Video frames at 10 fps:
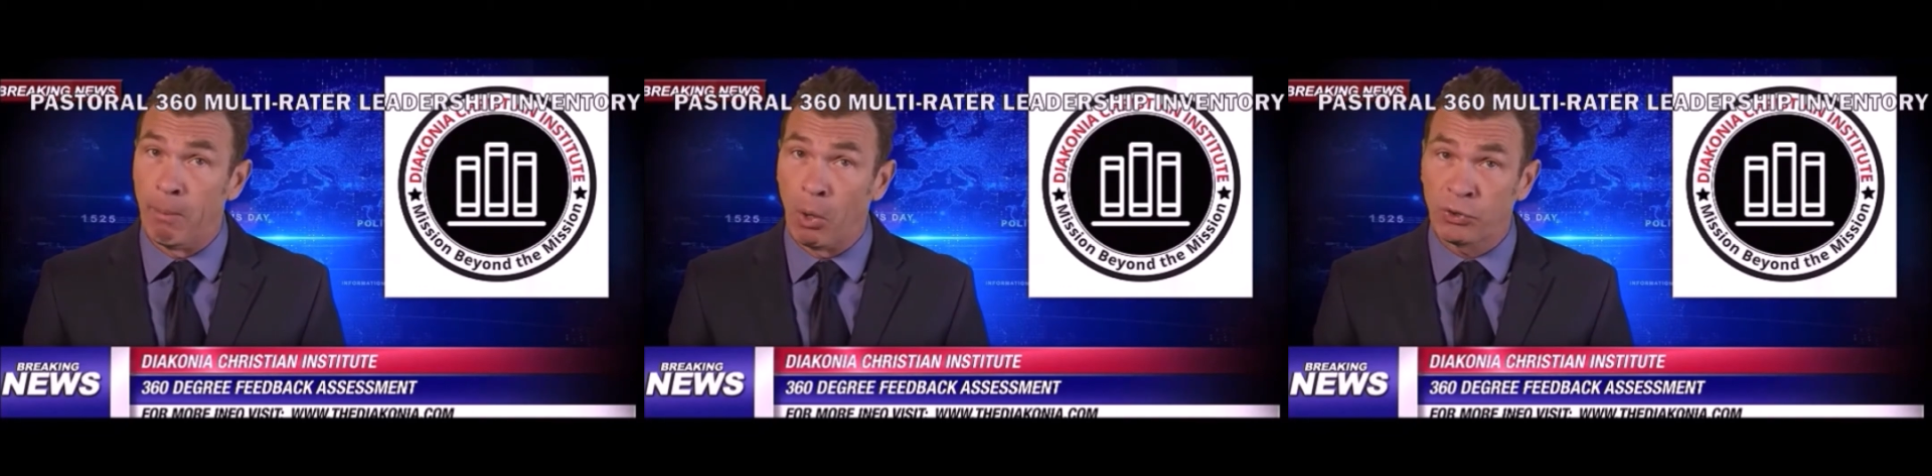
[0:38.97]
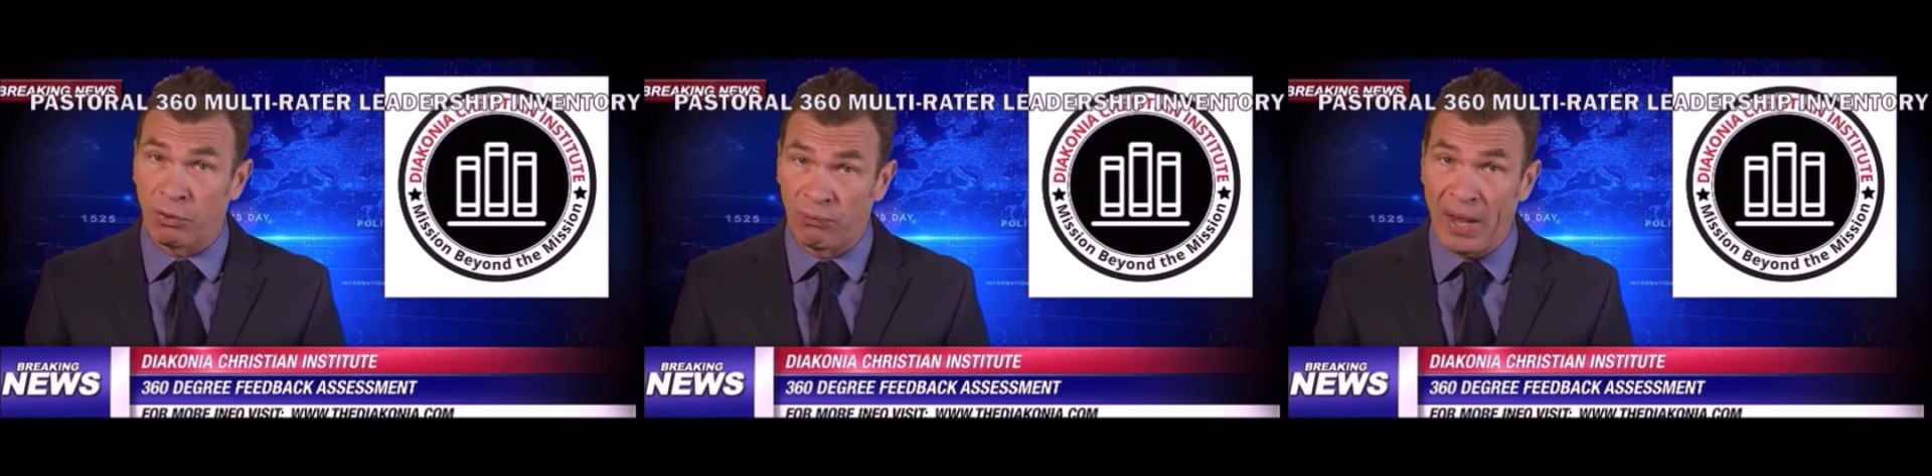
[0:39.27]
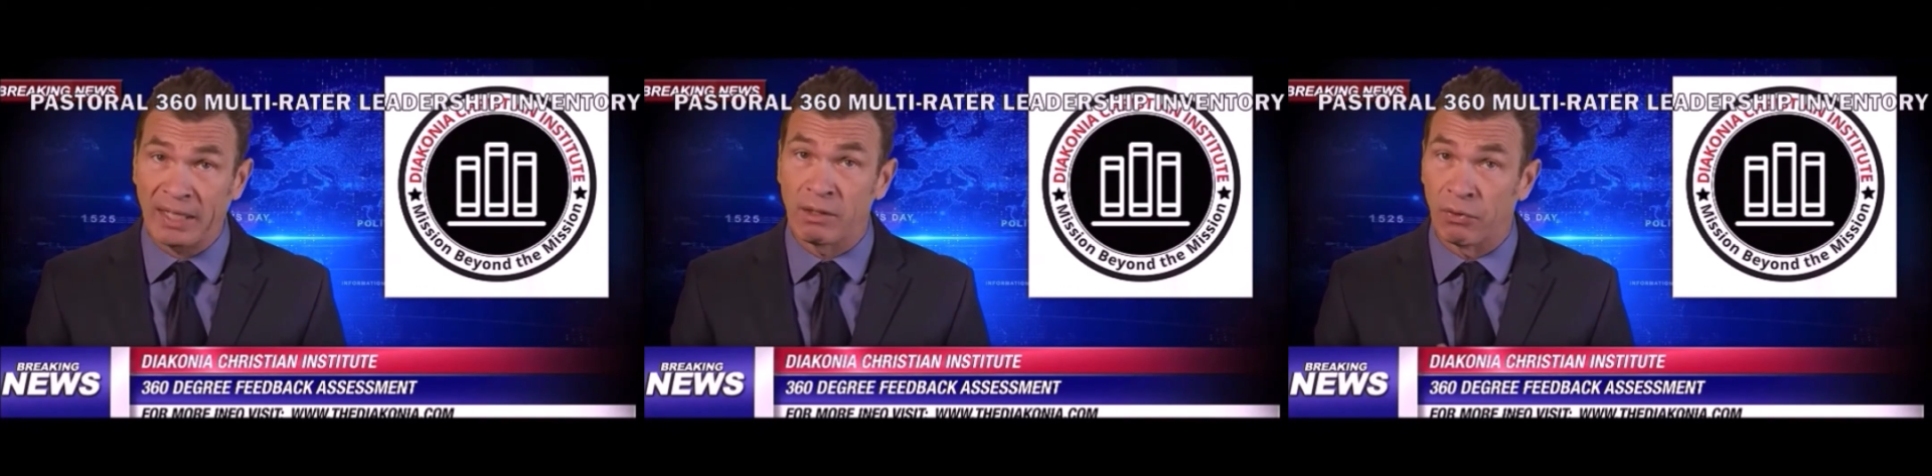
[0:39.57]
The most
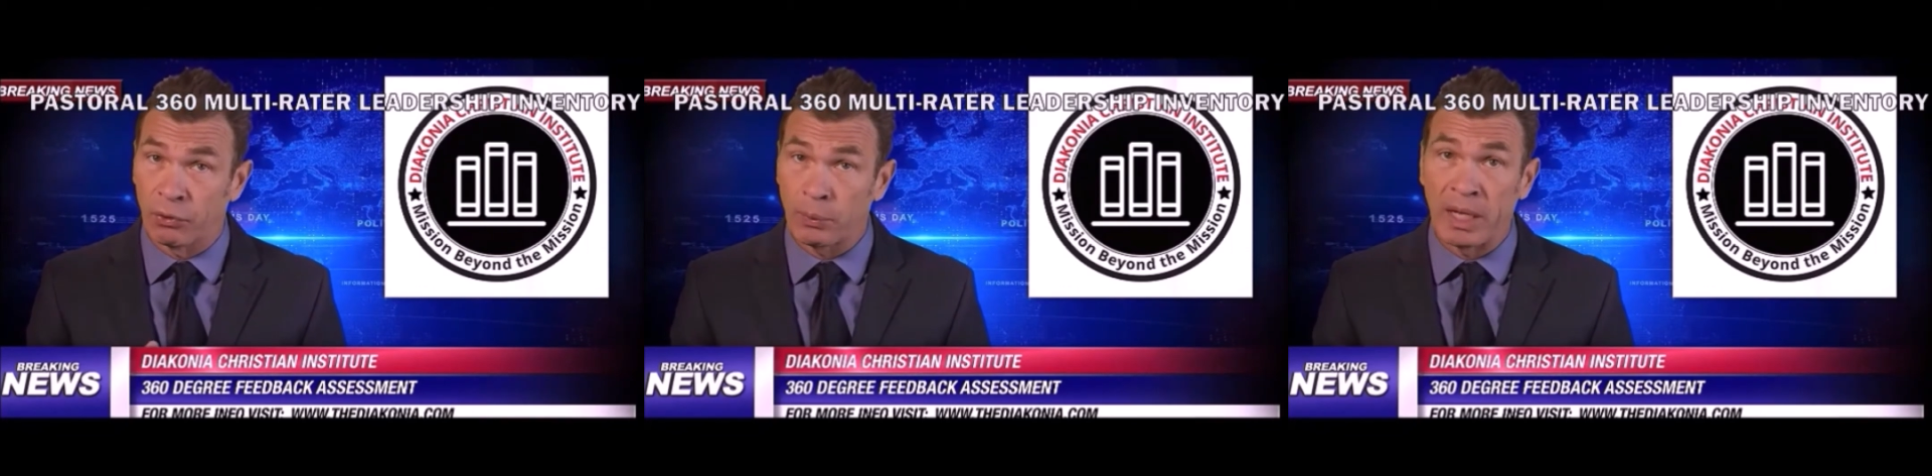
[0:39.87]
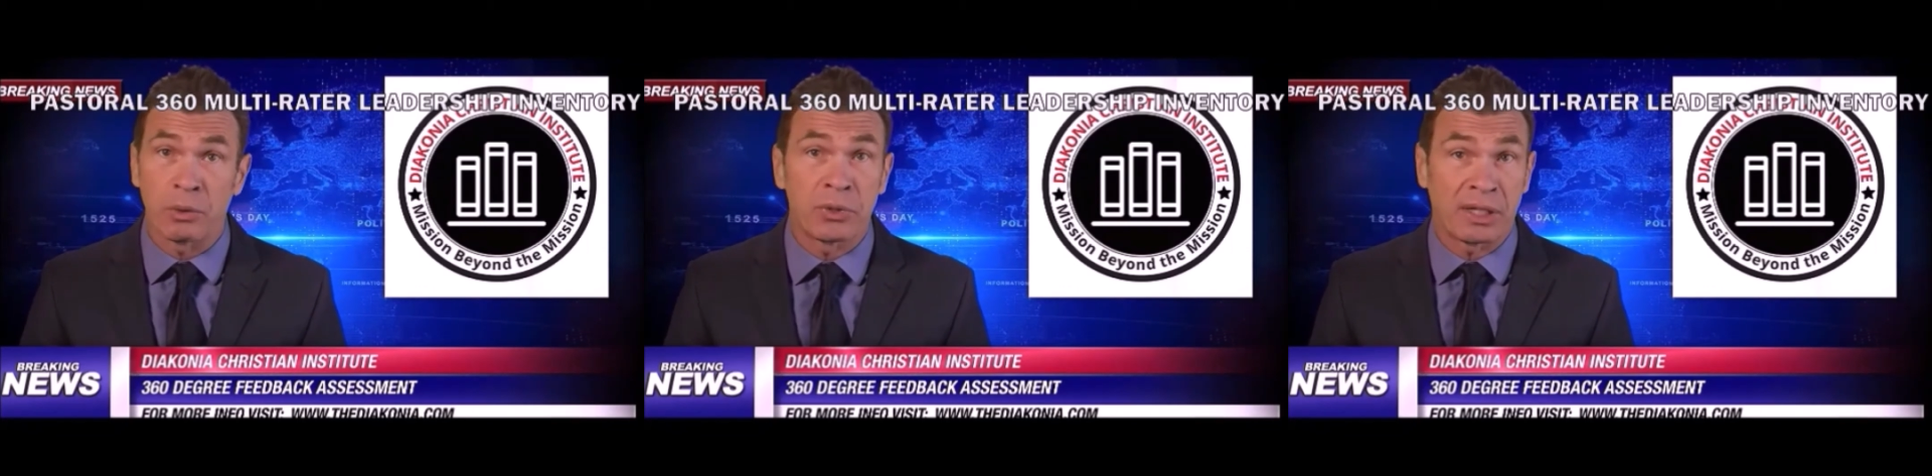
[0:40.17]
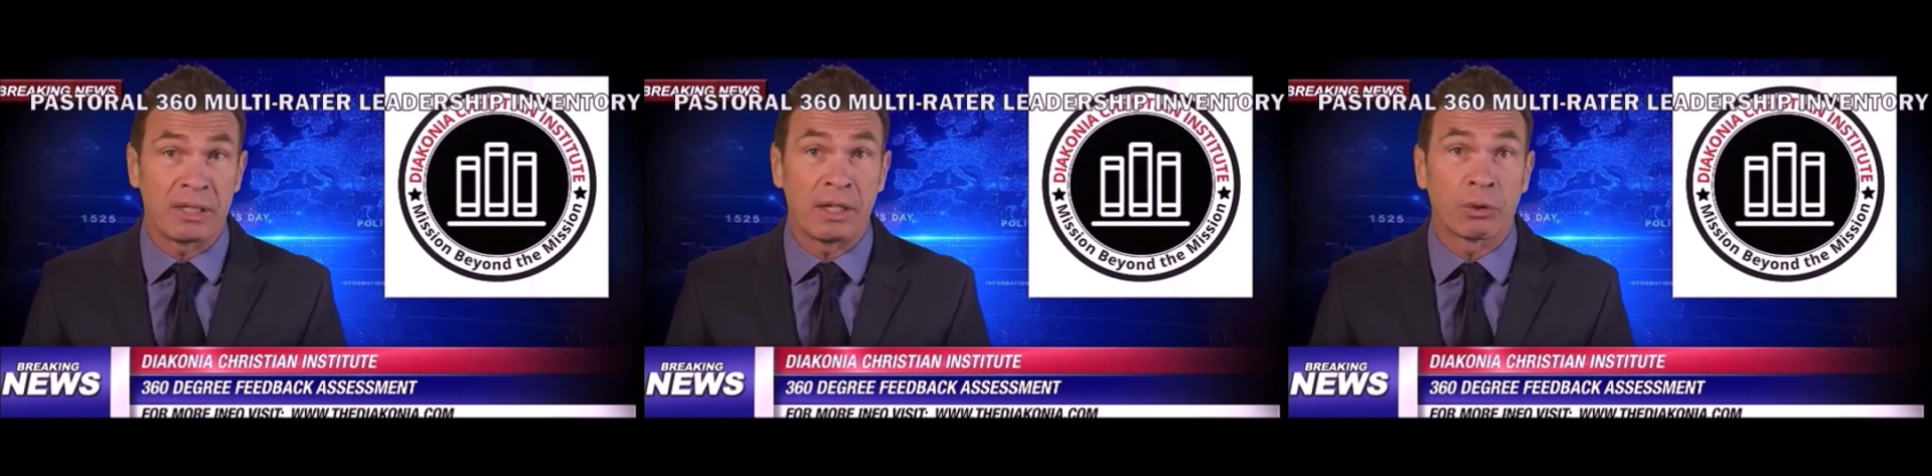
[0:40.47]
effective
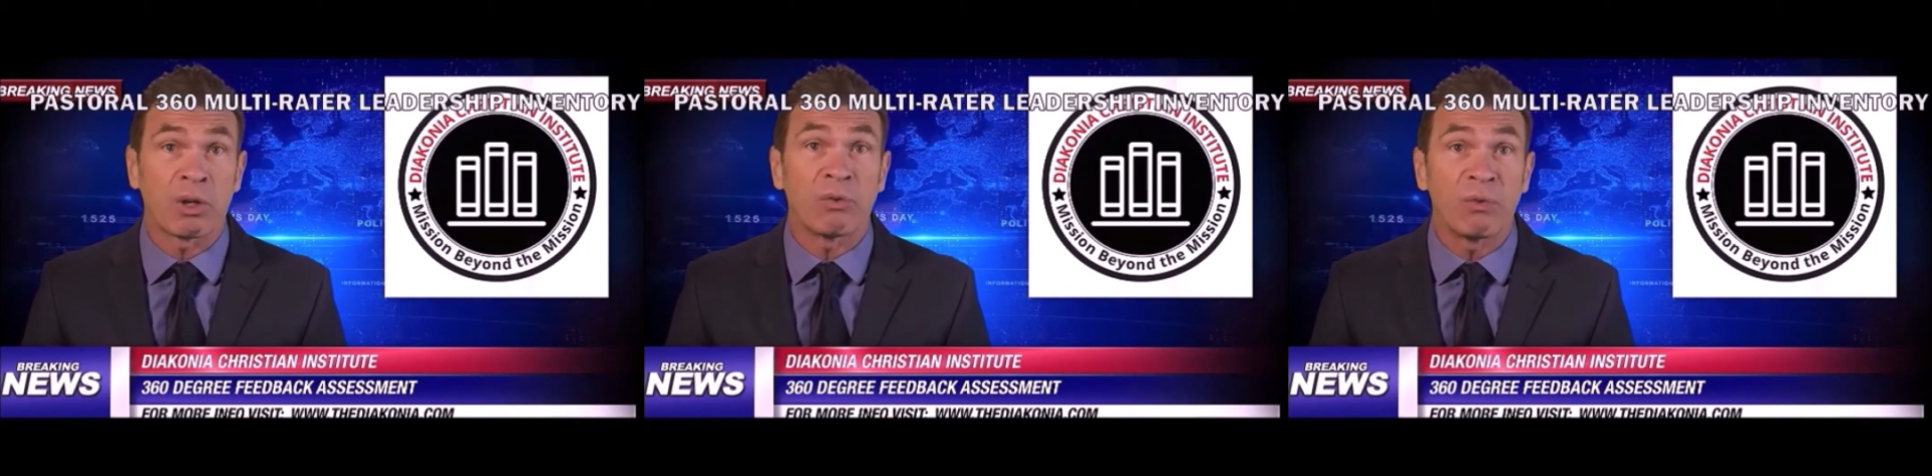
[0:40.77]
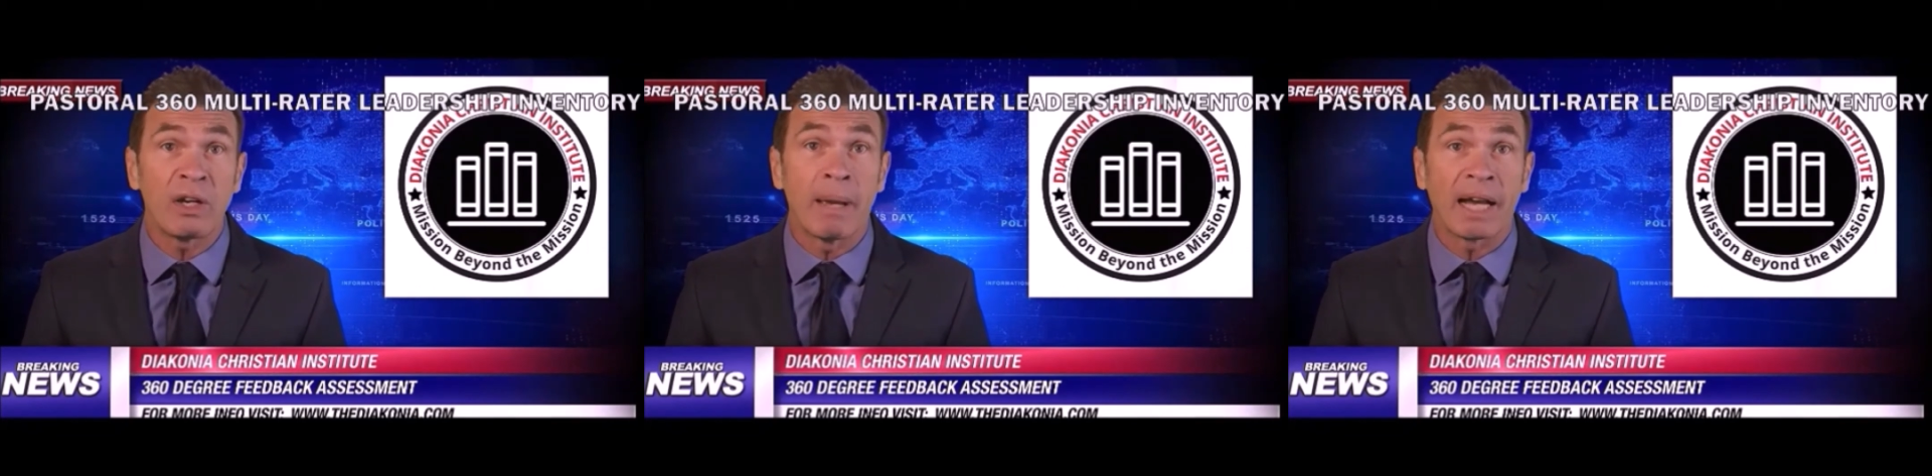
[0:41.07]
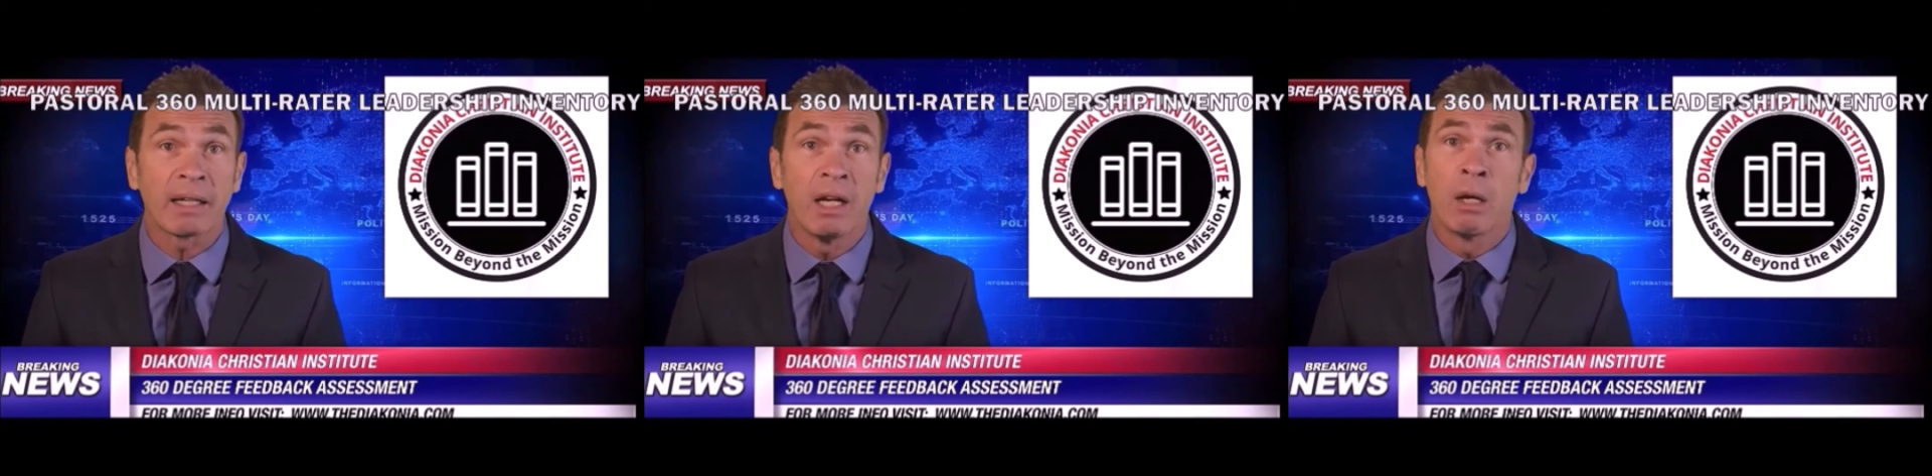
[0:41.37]
360-degree
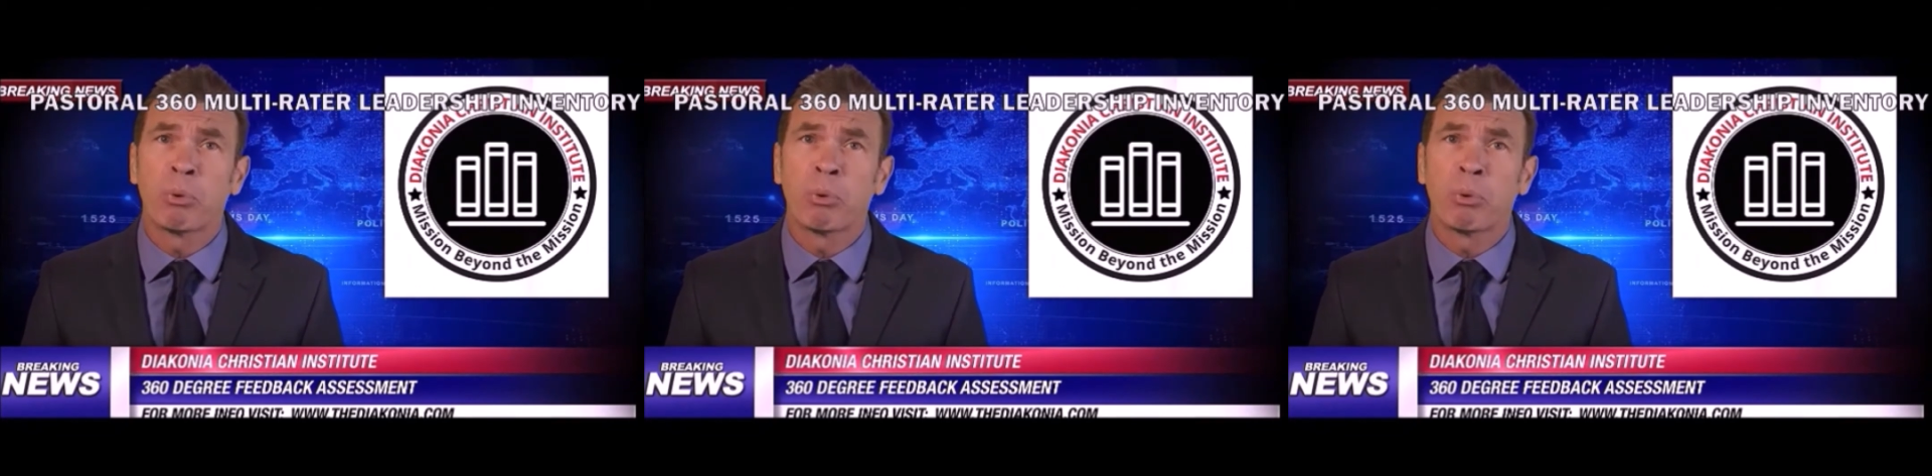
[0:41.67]
feedback